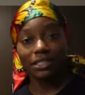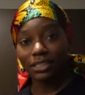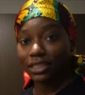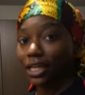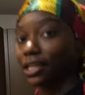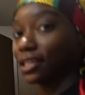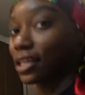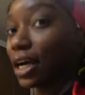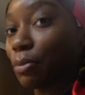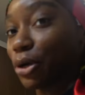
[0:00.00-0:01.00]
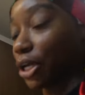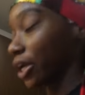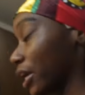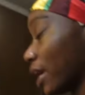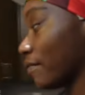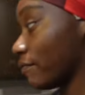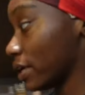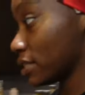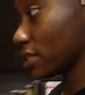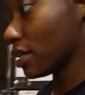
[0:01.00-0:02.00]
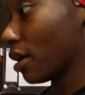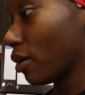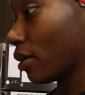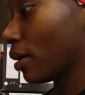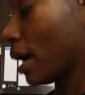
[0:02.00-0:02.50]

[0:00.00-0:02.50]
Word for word: just needed to come on here and vent to y'all